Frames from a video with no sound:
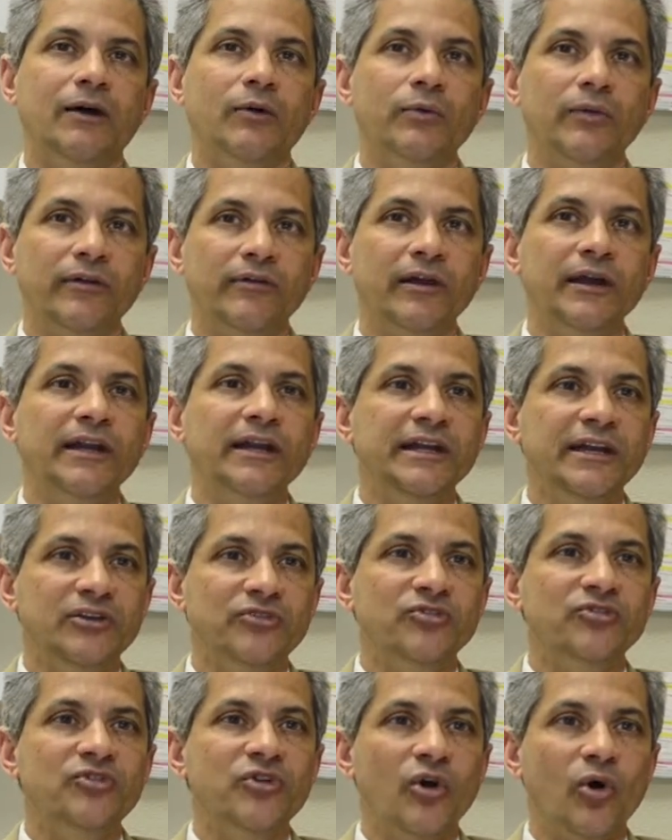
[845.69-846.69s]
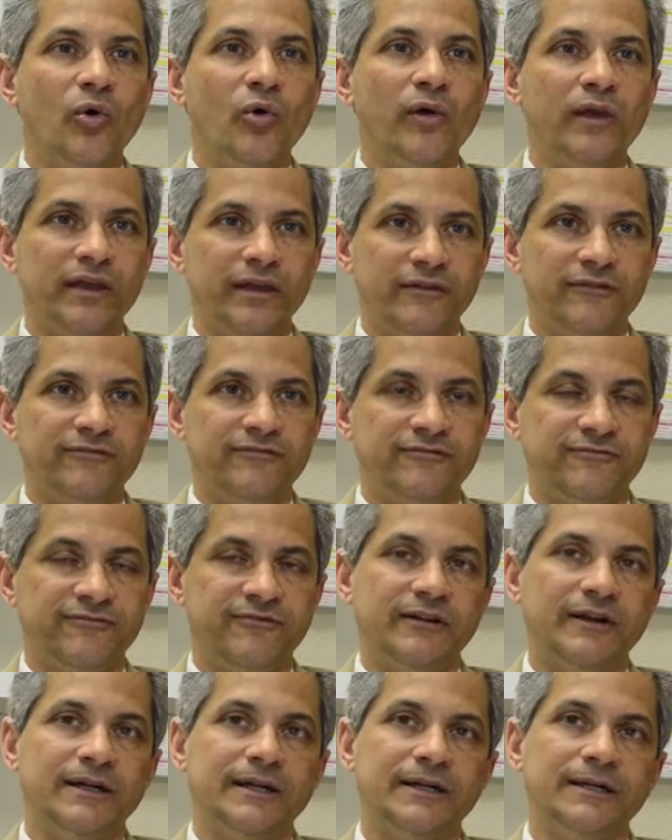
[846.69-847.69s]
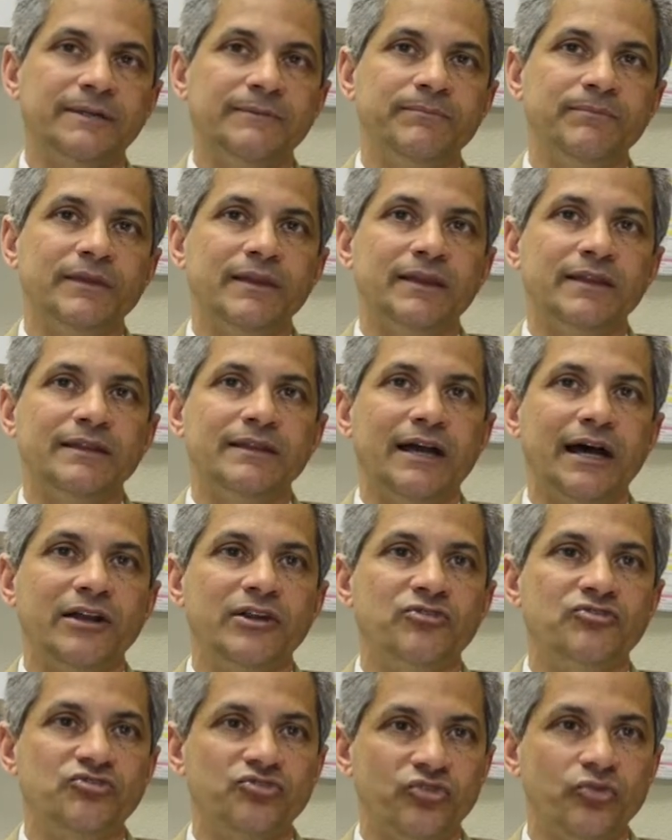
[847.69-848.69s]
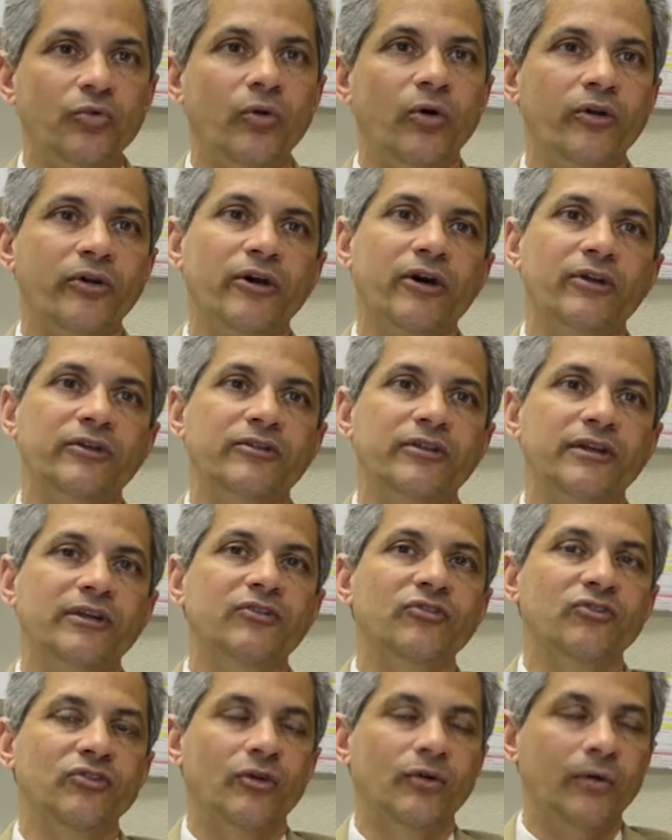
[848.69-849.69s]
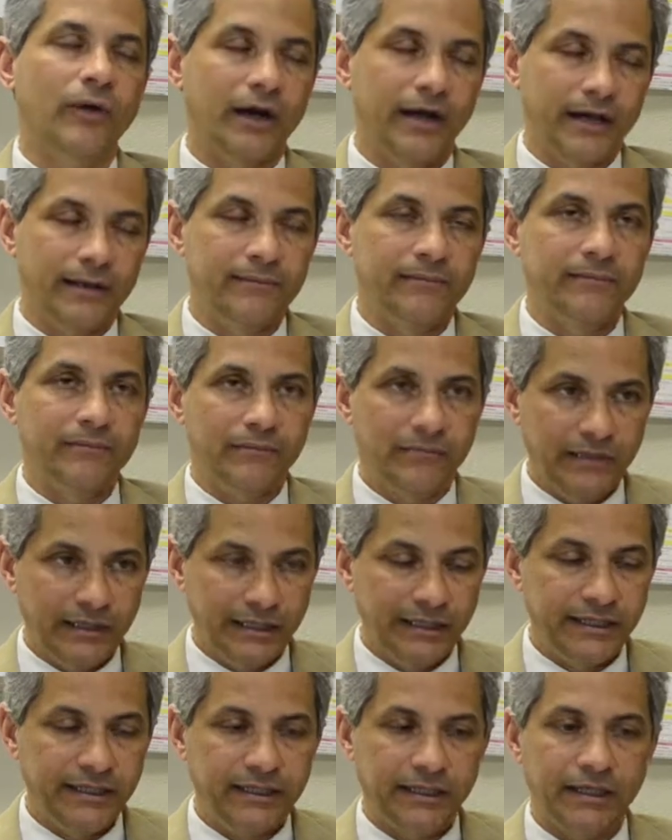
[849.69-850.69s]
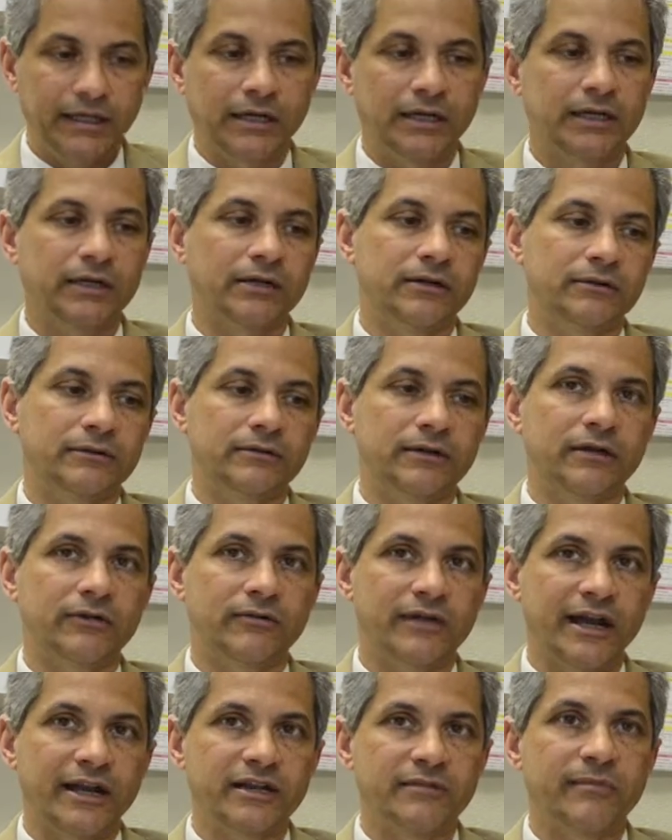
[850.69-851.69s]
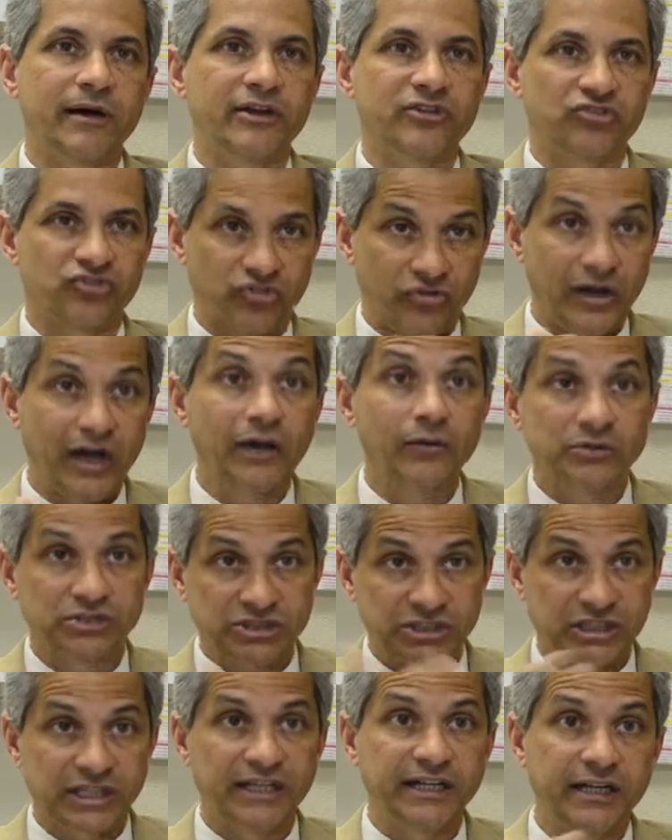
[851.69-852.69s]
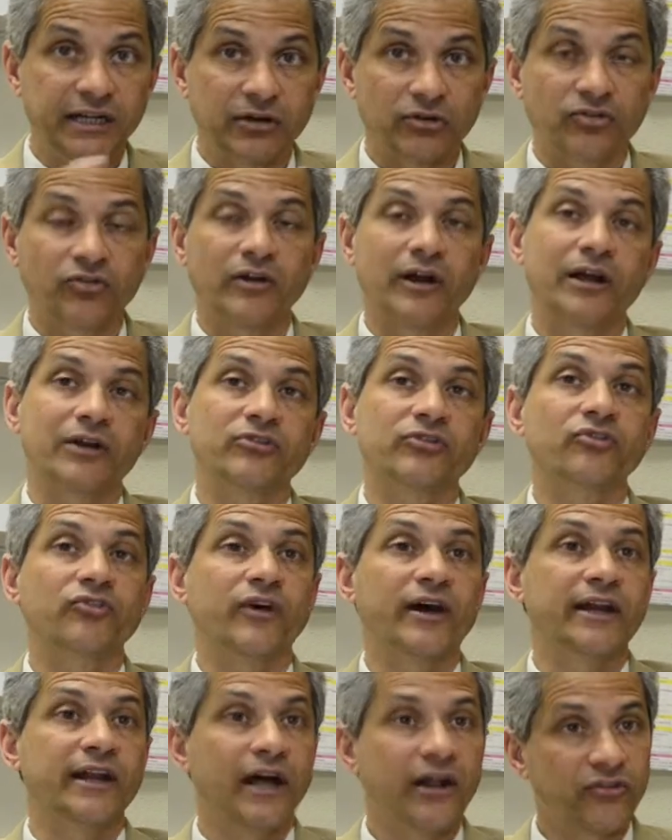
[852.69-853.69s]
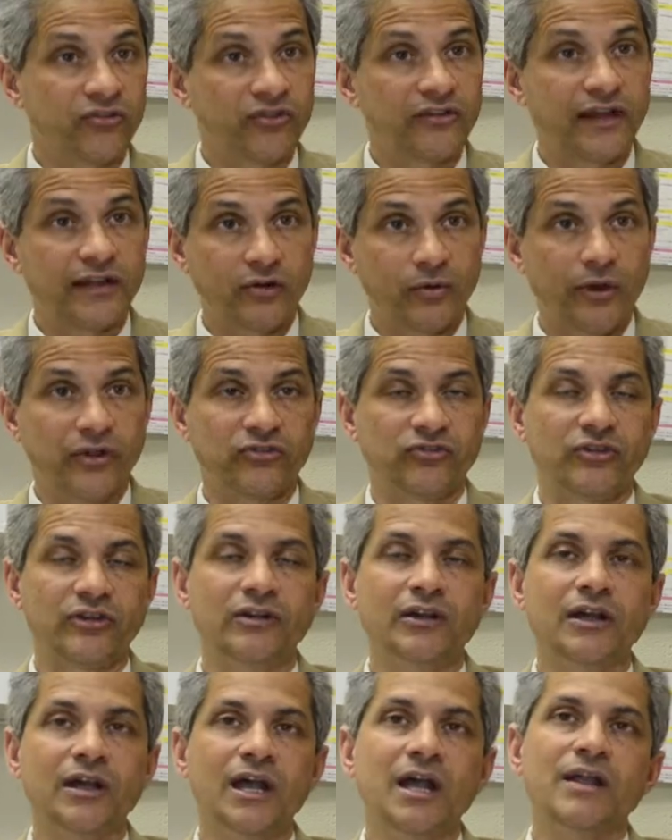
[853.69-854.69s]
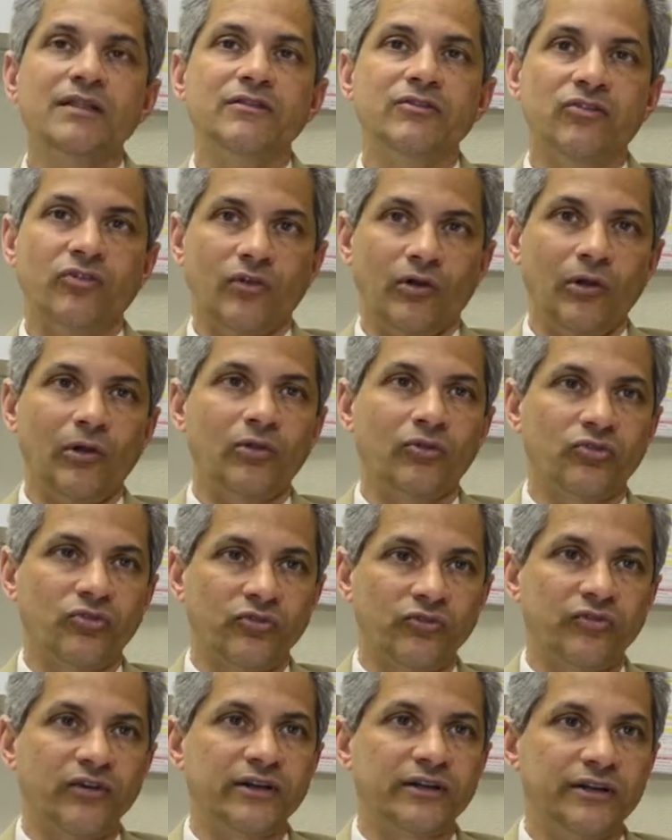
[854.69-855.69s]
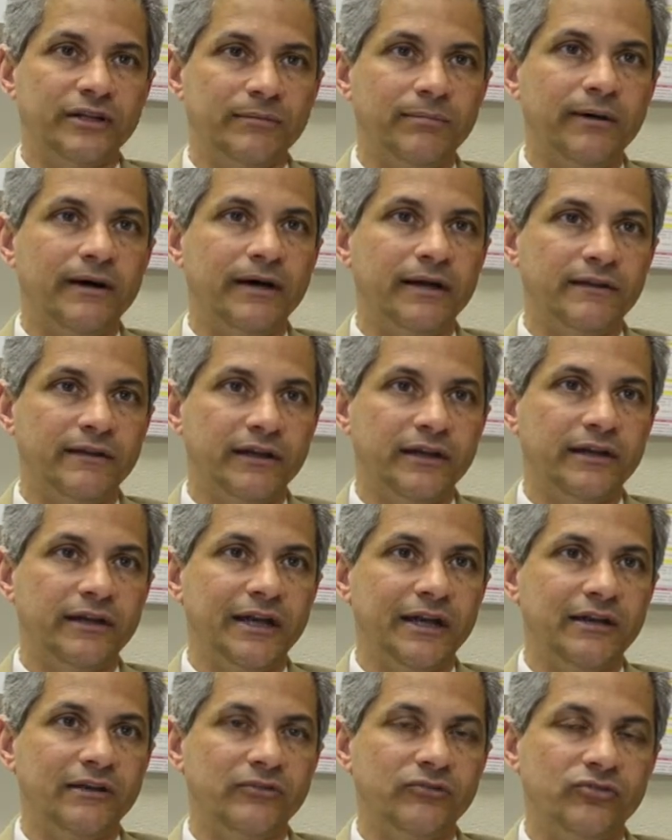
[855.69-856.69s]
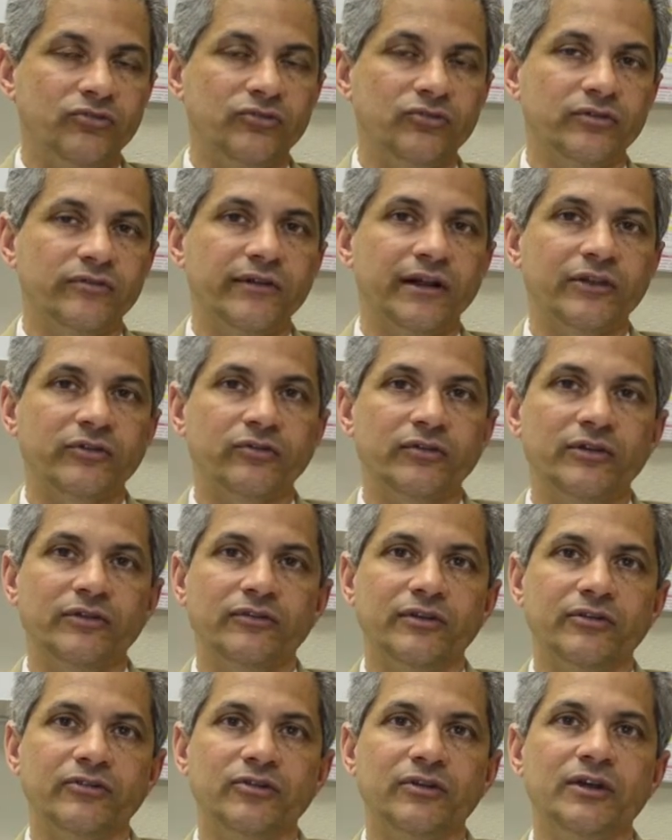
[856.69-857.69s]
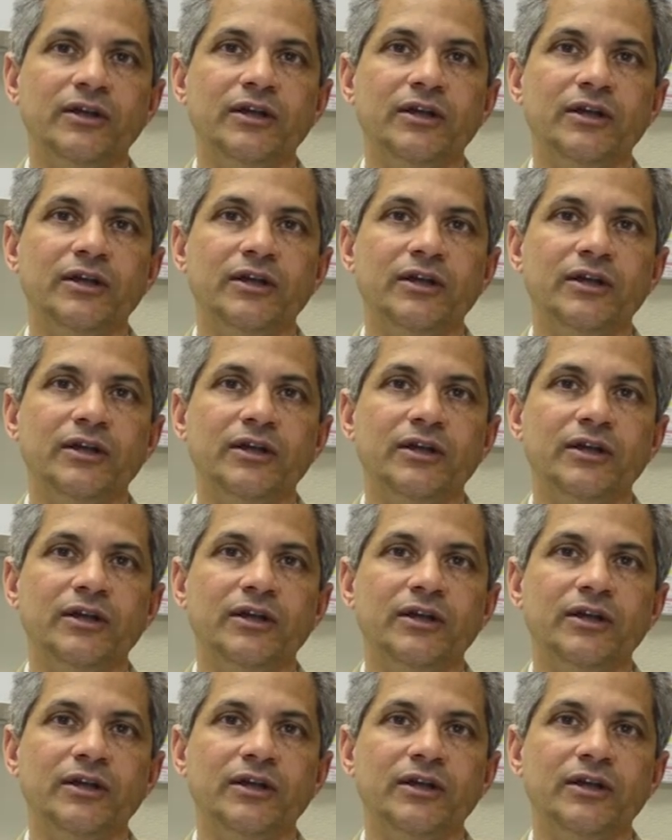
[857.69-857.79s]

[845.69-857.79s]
We really need to know if that is true or not, and so I'm leading a randomized trial, which is a clinical trial, to try and answer that question. This is also funded by the Canadian Institute of Health Research.